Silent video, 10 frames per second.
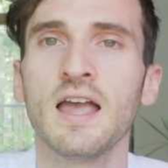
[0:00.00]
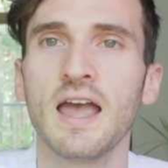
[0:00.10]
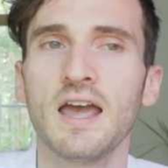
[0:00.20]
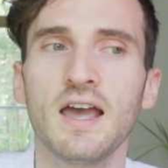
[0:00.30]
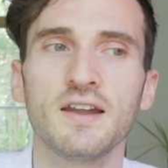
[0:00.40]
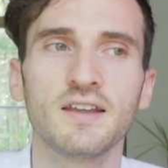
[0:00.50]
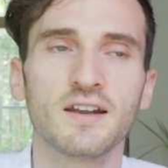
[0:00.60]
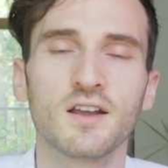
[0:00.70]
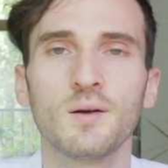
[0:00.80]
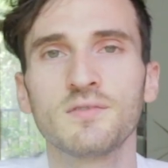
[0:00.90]
And
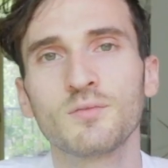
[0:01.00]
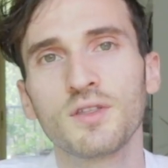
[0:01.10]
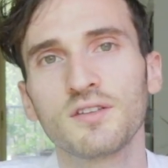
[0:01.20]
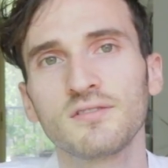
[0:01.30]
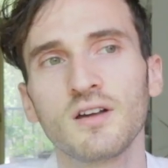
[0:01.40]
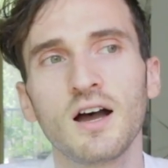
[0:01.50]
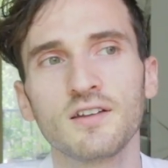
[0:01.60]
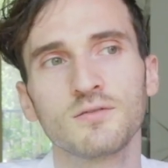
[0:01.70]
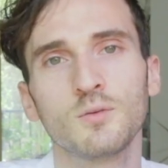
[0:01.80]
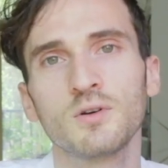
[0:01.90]
it comes with a
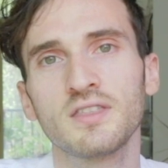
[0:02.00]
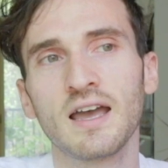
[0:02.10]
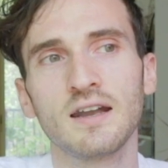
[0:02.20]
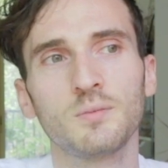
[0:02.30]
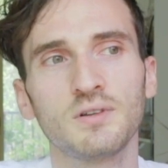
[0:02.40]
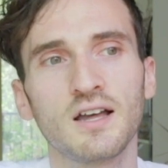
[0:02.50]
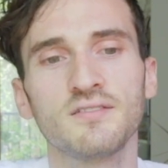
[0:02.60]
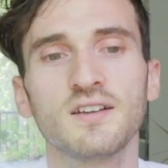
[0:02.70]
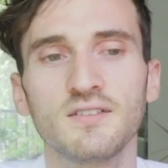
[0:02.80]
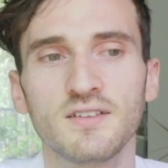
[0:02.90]
sauce, and we'll put that in a
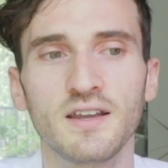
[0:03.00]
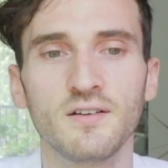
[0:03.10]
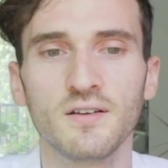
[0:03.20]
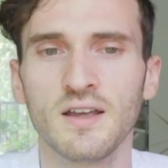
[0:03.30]
plastic container.